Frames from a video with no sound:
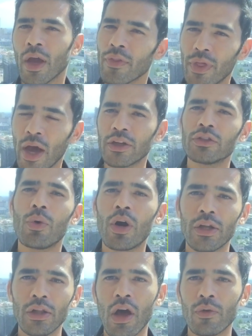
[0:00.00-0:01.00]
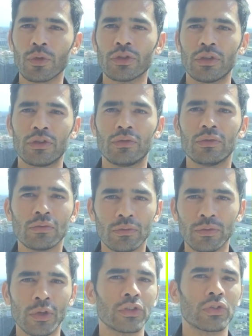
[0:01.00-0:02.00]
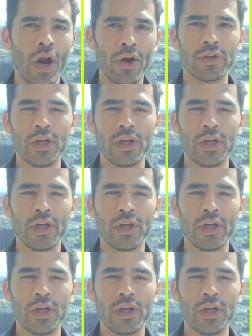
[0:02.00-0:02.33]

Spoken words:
And that is what Elon was trying